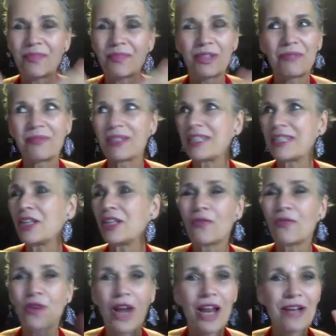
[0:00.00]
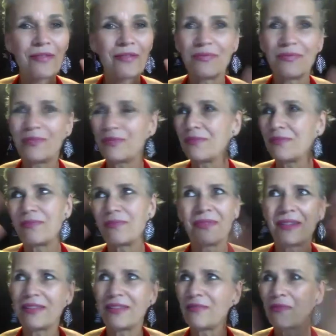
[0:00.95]
silver and
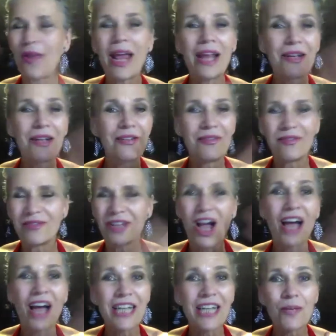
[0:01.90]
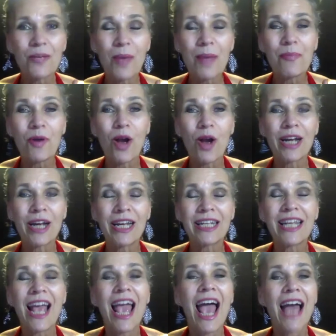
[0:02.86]
red contact paper on it,
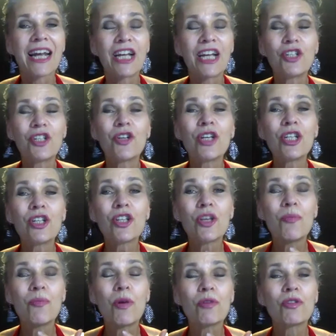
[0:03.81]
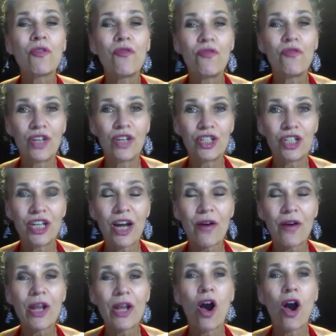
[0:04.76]
and I took it to the most
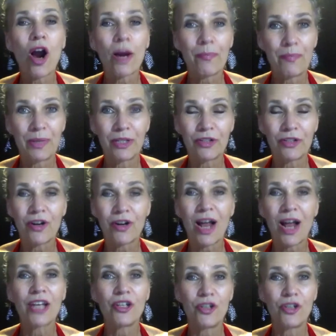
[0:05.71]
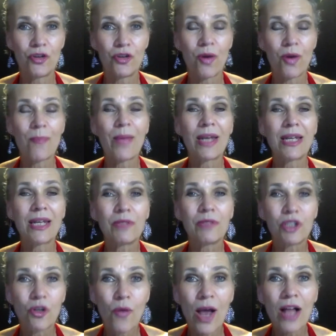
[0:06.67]
visionary harp builder I knew, a man named
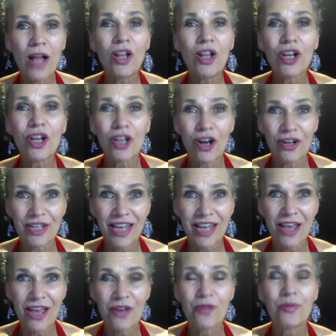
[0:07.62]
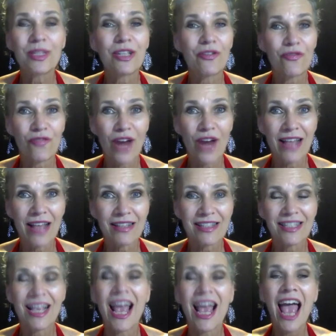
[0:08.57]
Joël Garnier, who was in
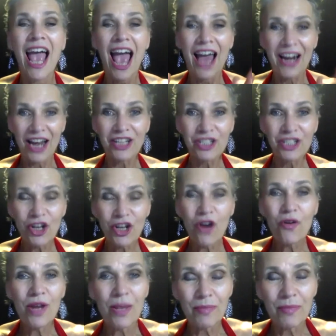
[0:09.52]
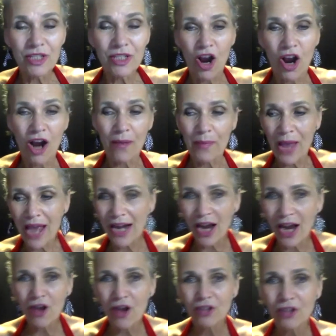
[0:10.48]
France. And I showed him this harp, and
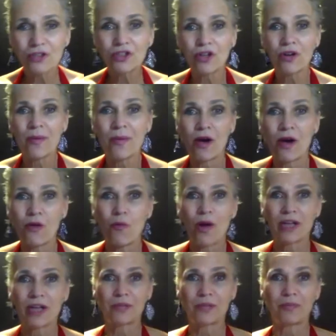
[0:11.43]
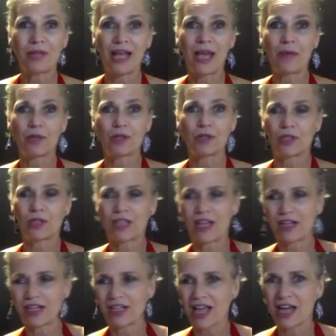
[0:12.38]
I also showed him how I wanted to play, which was
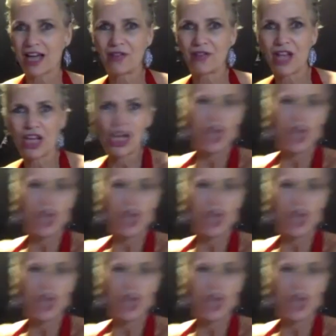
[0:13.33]
kind of like,